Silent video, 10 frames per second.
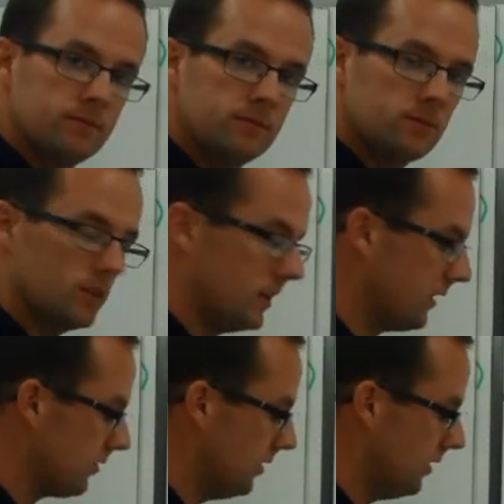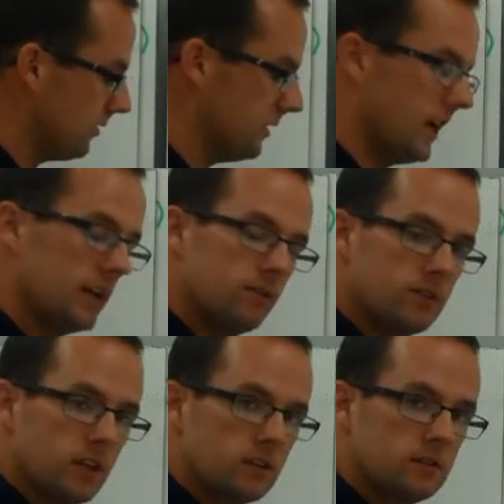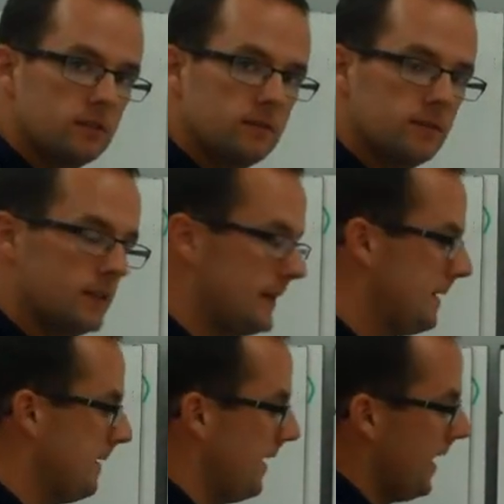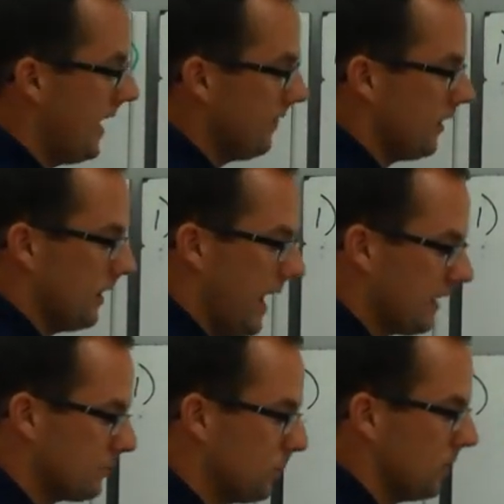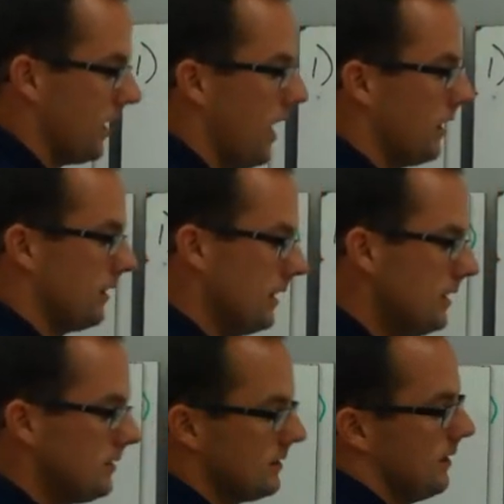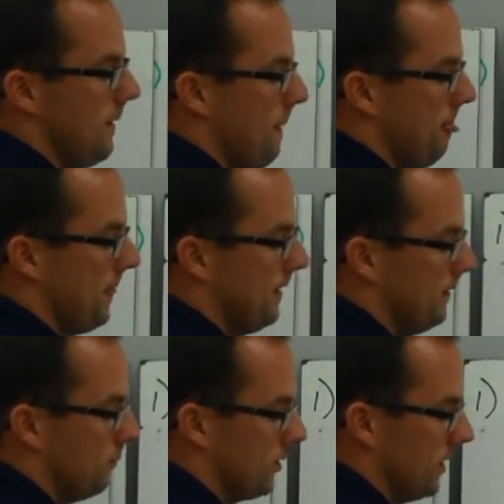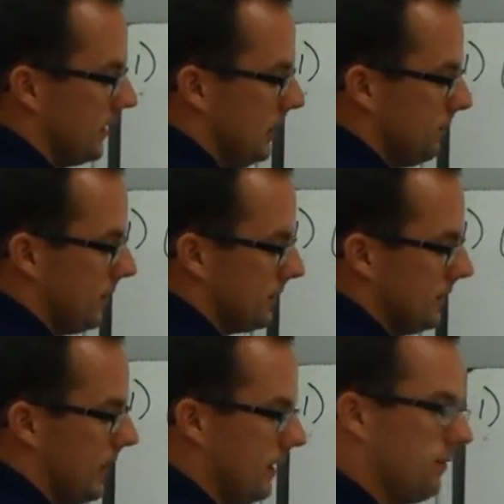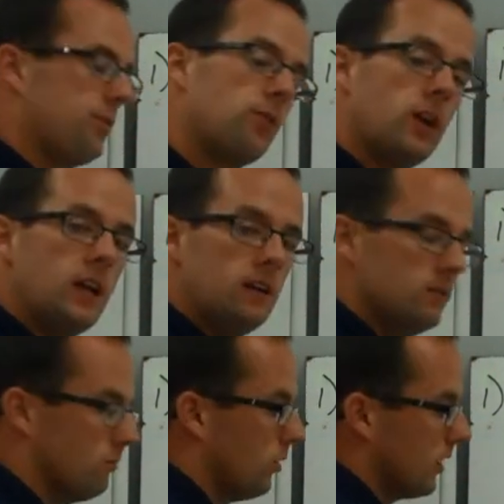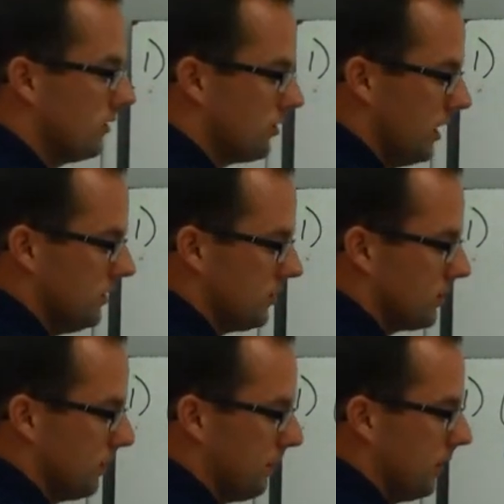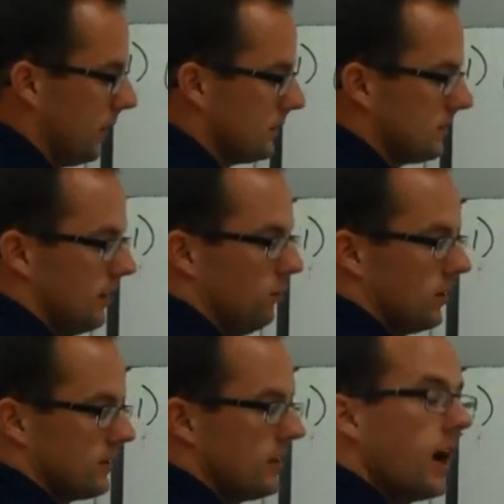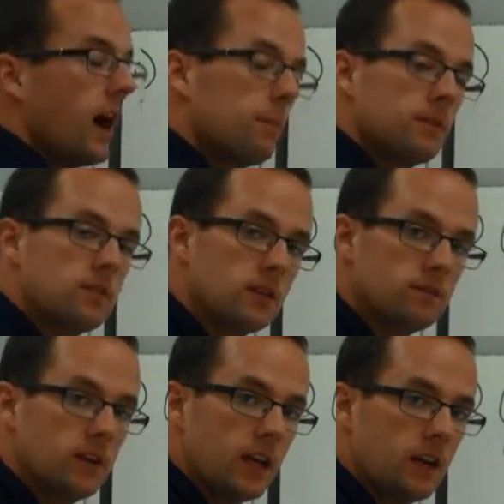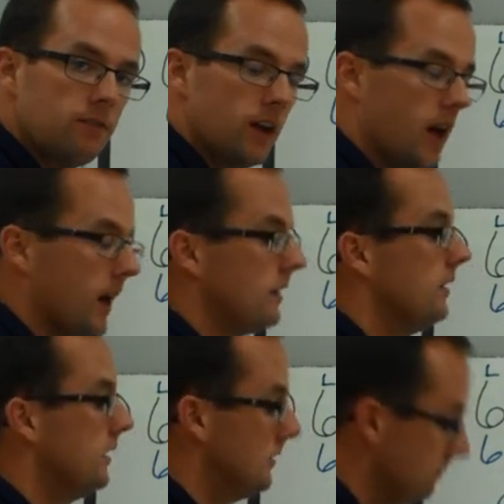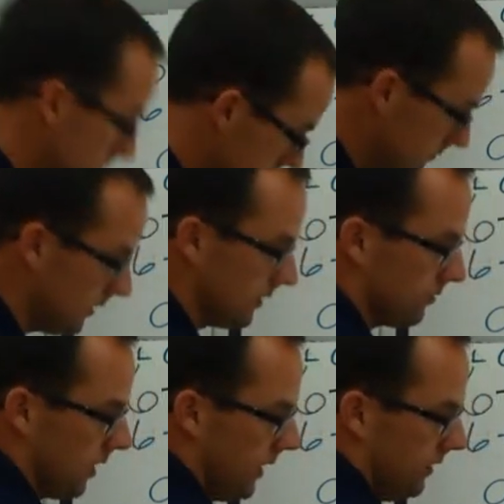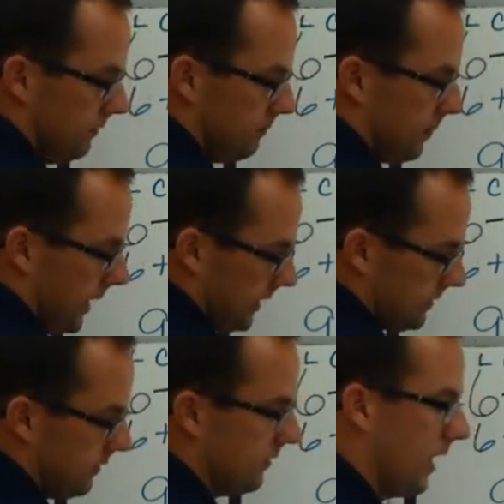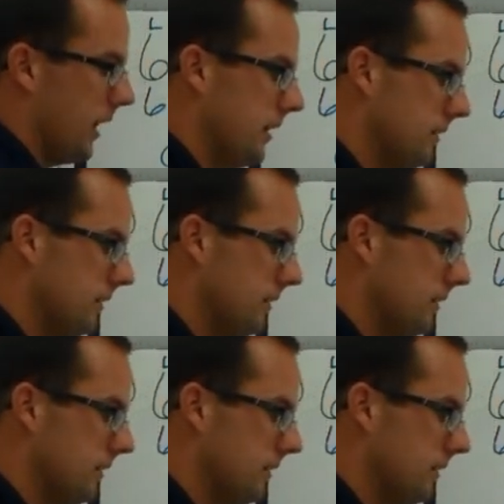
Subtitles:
So the answer here is negative 6. And the last but not least, we're going to keep this negative 3. We're going to change it to plus. And what's the opposite of negative 9? That's right, positive 9.